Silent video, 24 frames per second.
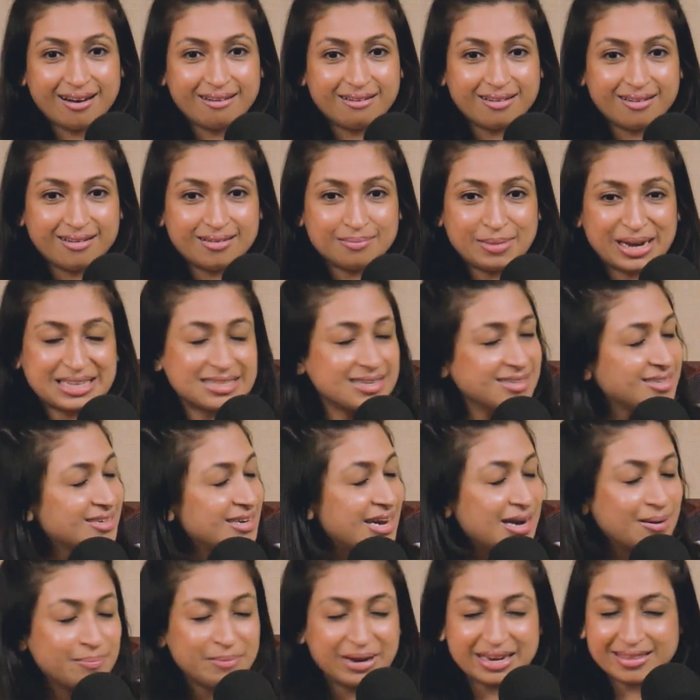My
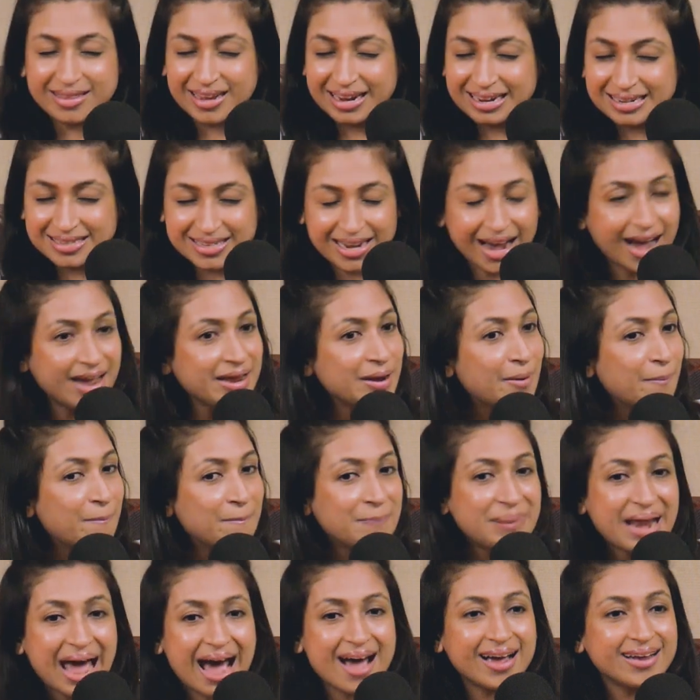sister had made the entire
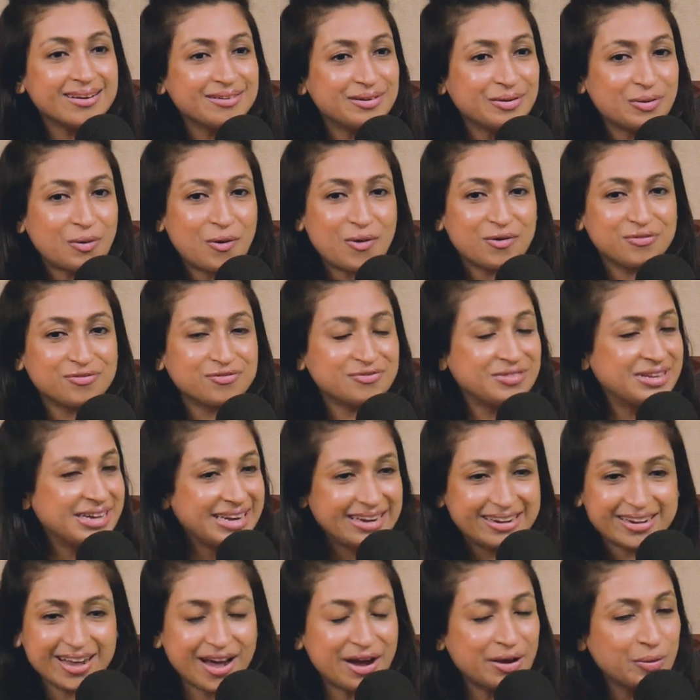plan of
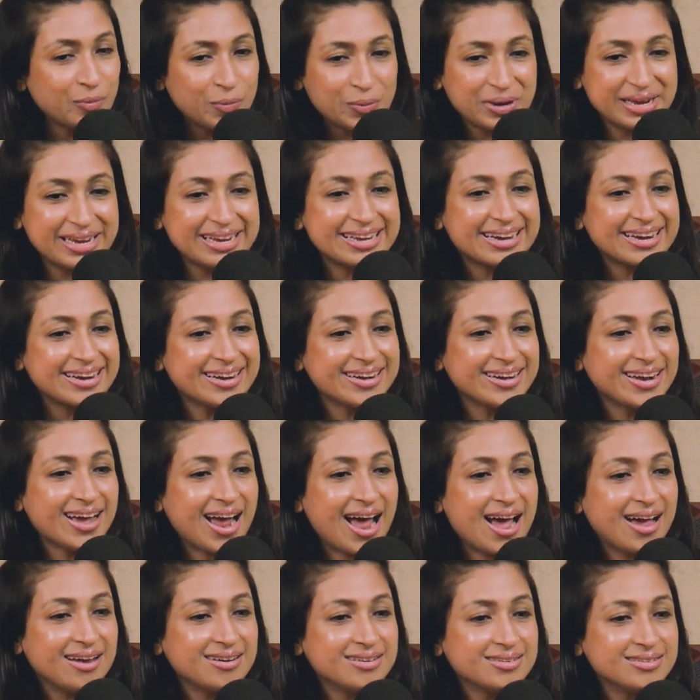the entire
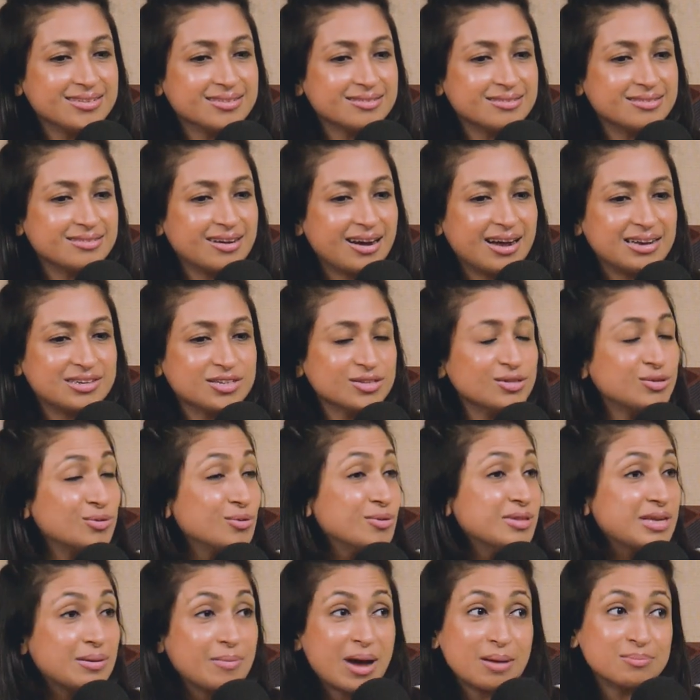weekend, and I
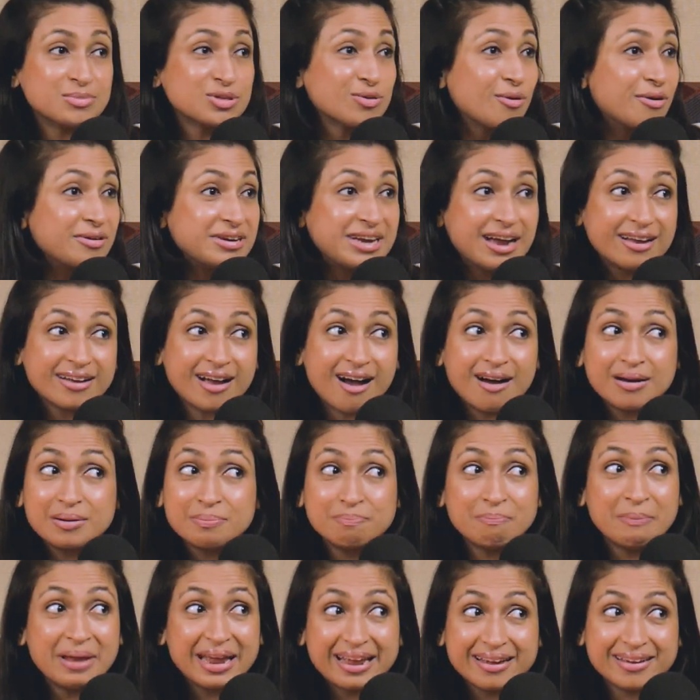just told them, I'm sorry, I
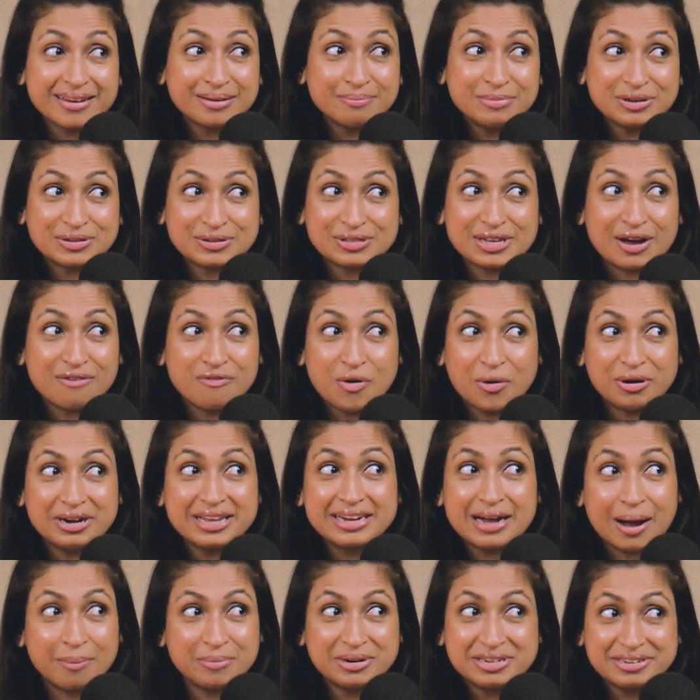can't make it because I've
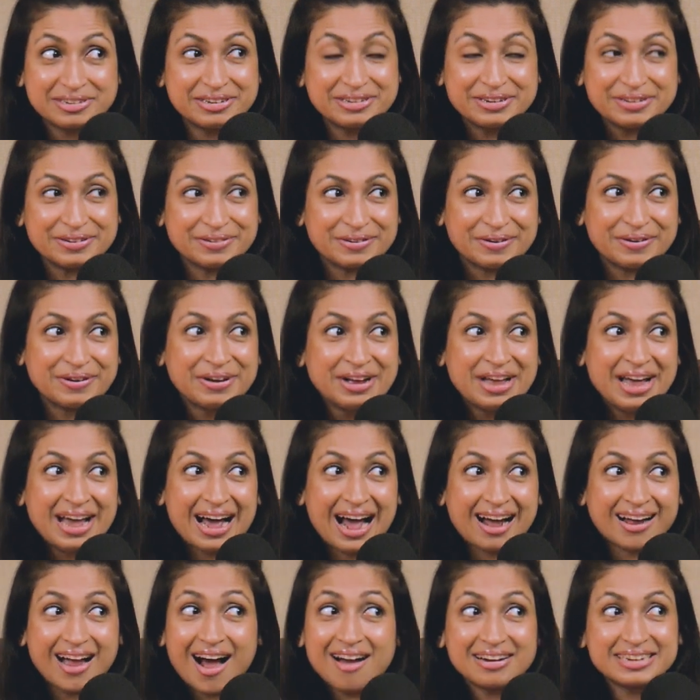already committed here.
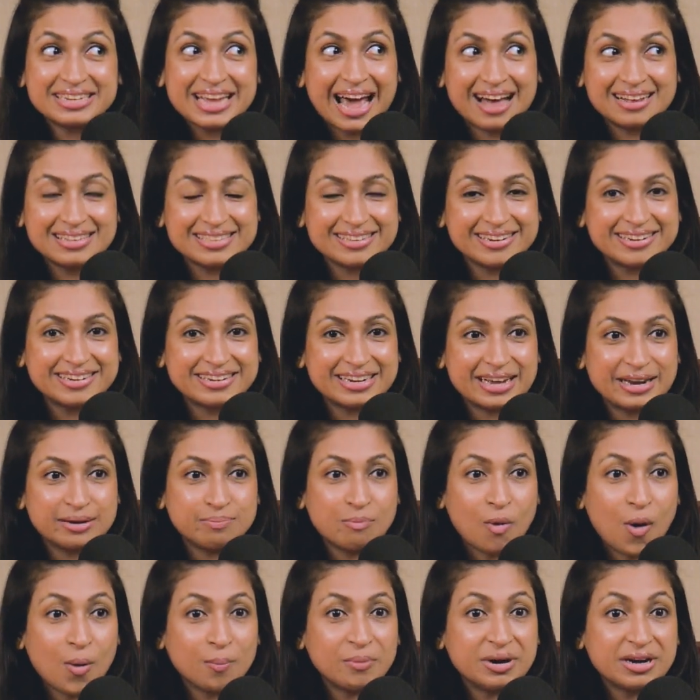I can't cancel it
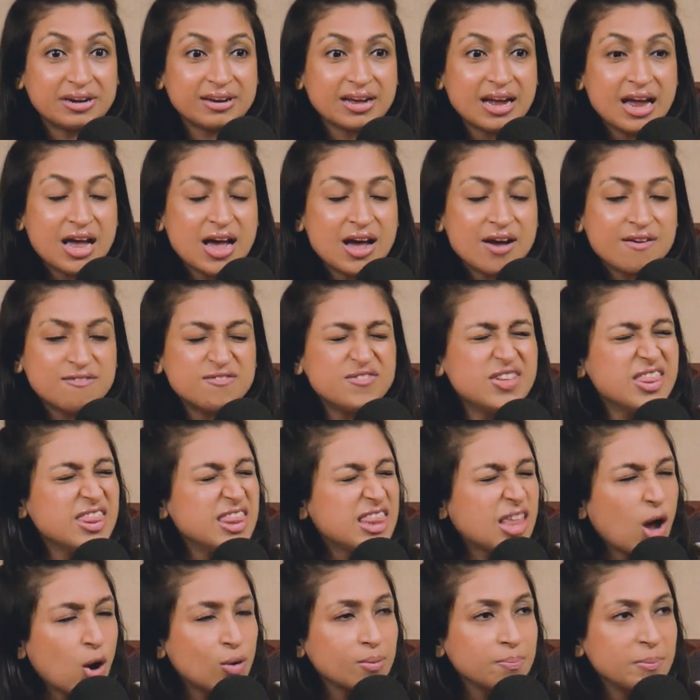any moment.
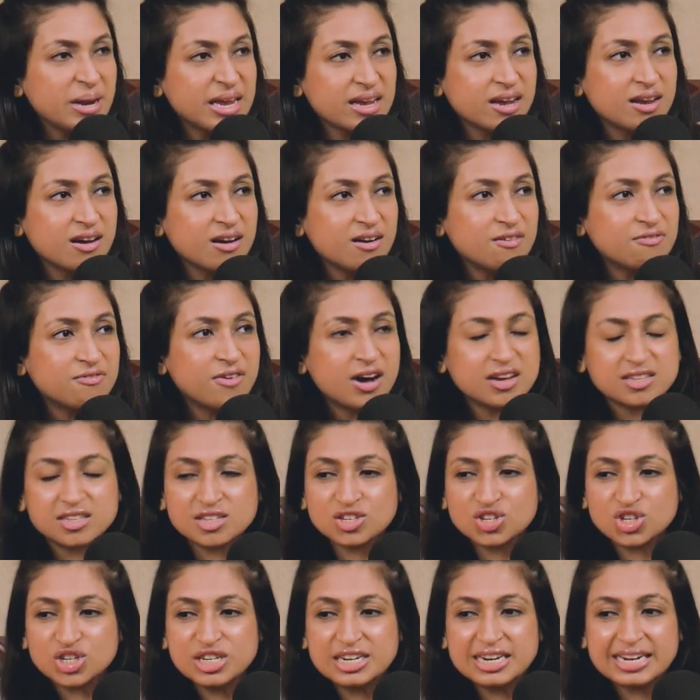Without making a
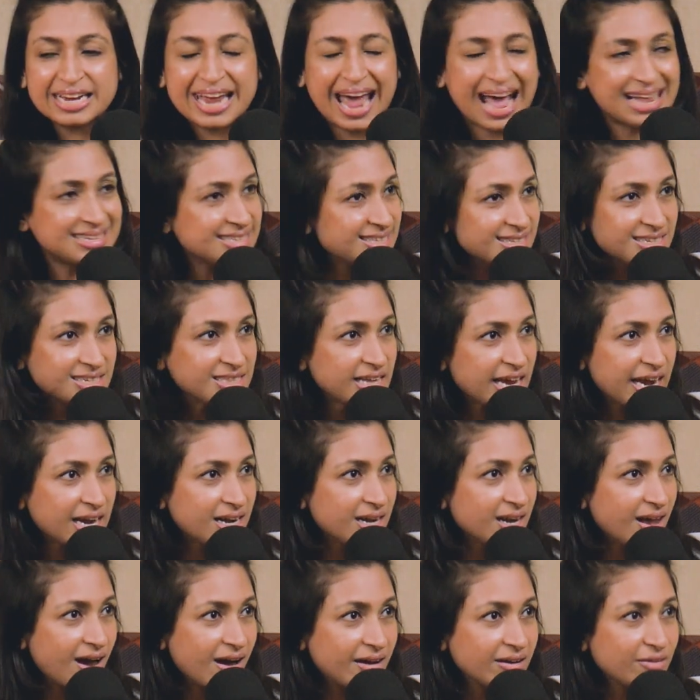fuss, she canceled
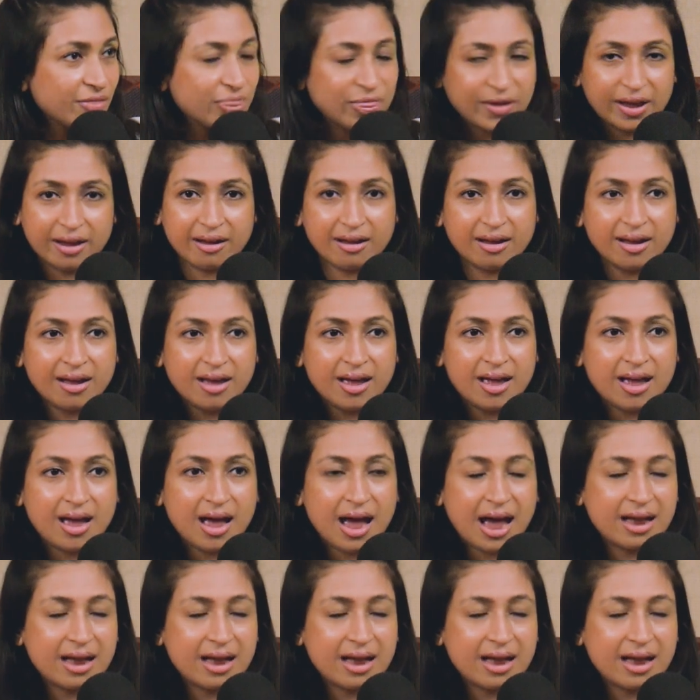the entire thing.